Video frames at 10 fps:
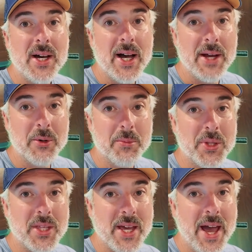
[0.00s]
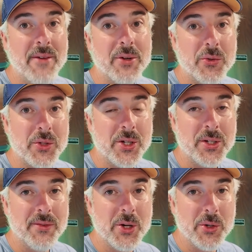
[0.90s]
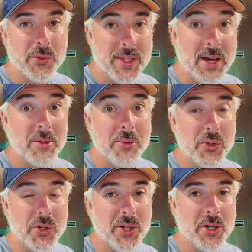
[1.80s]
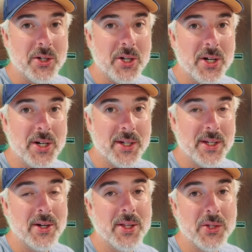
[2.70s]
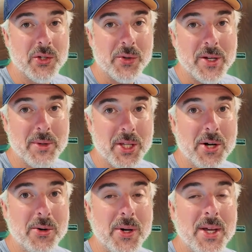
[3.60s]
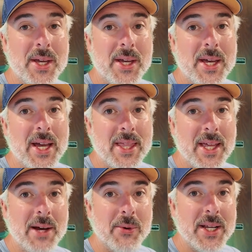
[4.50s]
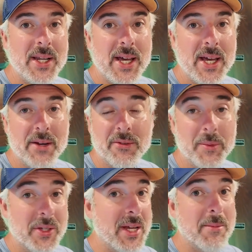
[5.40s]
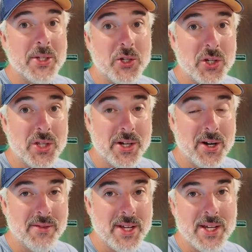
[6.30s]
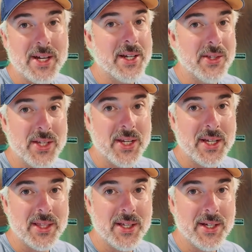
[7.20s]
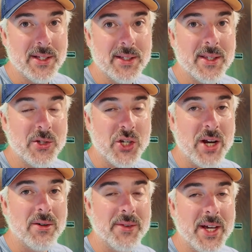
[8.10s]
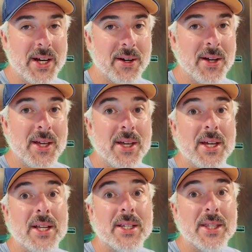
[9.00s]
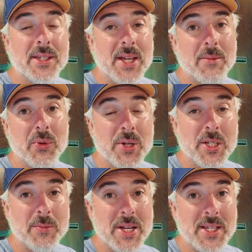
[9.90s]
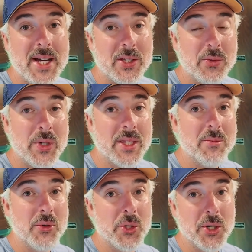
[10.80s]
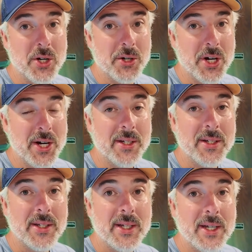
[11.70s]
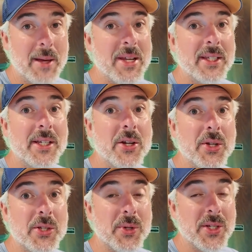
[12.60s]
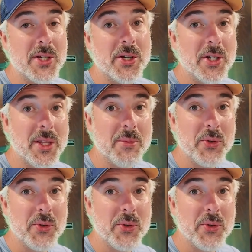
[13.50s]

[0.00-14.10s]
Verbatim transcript: I will put the average result of those without the booster turned on the screen below. And then I went and from the same position in the RV, kind of sitting in the chair over there, did the same 3 speed tests with the booster turned on. And I immediately noticed once I turned on the